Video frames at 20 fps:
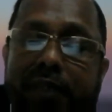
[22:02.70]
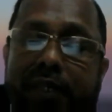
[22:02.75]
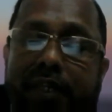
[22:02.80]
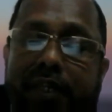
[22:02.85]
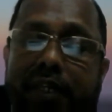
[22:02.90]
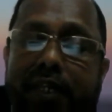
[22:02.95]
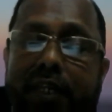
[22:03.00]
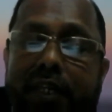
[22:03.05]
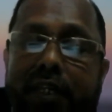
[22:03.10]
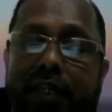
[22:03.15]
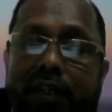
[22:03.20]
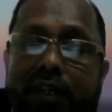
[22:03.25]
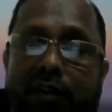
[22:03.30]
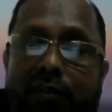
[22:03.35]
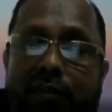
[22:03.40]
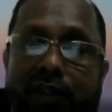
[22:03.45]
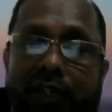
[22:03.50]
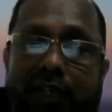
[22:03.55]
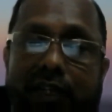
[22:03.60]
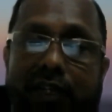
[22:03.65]
beginning
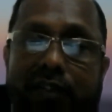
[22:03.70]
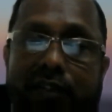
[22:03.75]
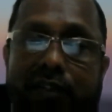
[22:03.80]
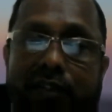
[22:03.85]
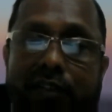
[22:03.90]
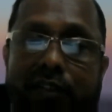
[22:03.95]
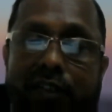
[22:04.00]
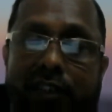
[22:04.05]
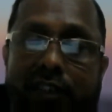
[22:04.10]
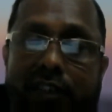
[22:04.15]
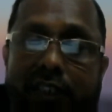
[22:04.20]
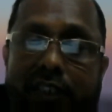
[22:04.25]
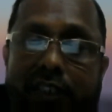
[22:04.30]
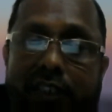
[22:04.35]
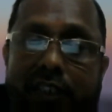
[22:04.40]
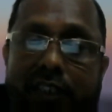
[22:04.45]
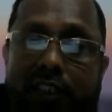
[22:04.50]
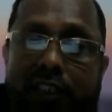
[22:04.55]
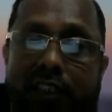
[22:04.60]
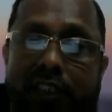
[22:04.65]
of their research
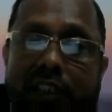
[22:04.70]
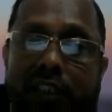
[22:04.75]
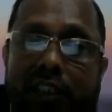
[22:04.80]
career,